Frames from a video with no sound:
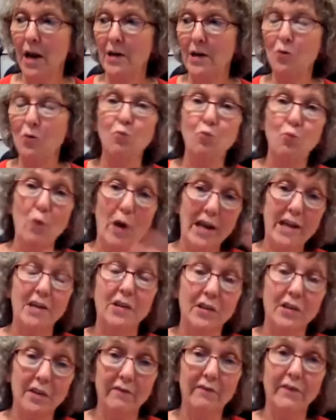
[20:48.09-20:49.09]
And you wait
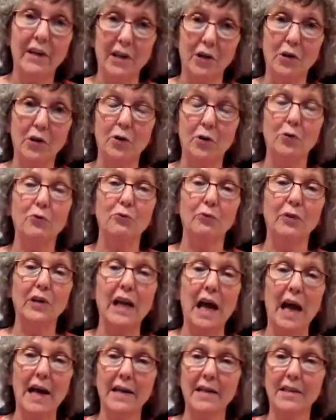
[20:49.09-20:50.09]
till the vinegar
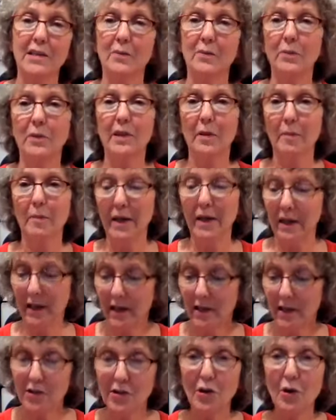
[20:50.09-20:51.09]
reacts with the
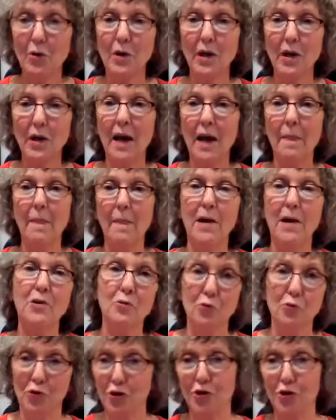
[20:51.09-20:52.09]
baking soda, and then
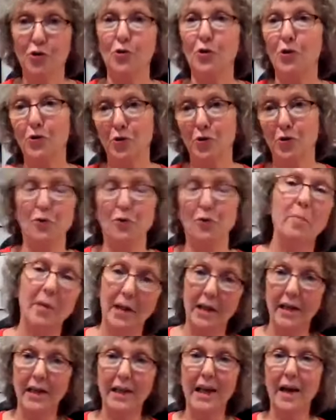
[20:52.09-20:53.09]
you just start
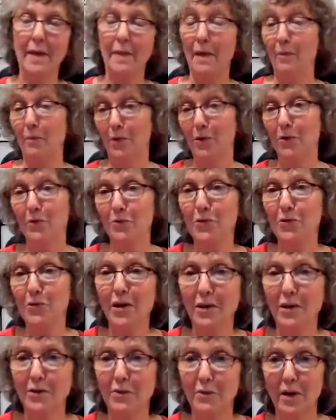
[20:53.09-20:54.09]
scrubbing. And then when you're
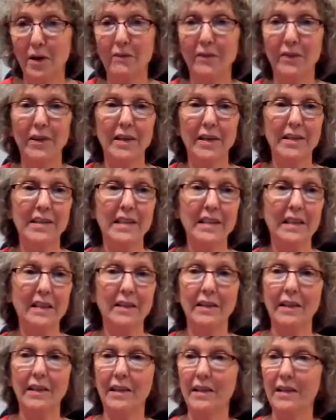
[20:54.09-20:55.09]
done, you have a nice,
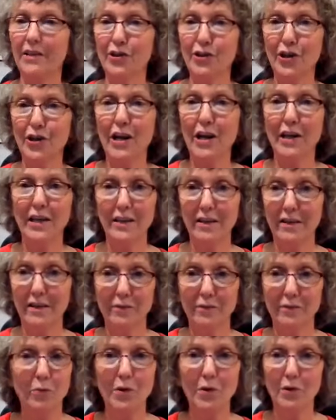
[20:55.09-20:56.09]
clean,
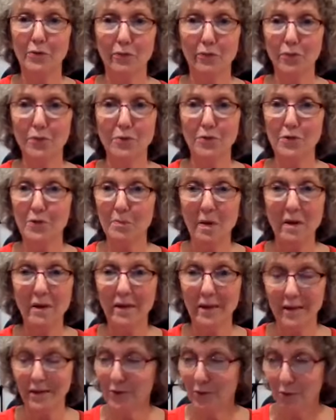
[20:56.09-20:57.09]
shiny, wonderful
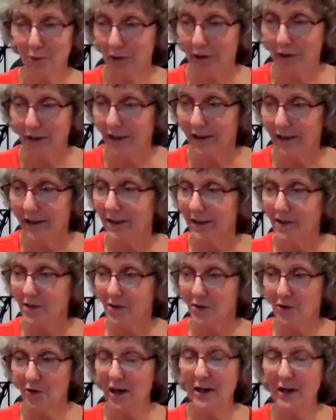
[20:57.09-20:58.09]
smelling toilet.
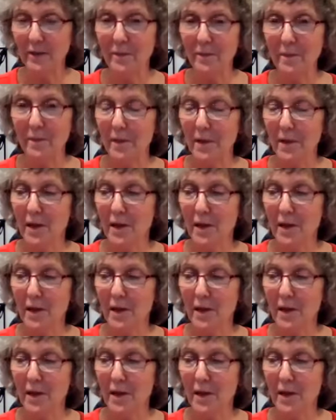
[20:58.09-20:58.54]
It's great.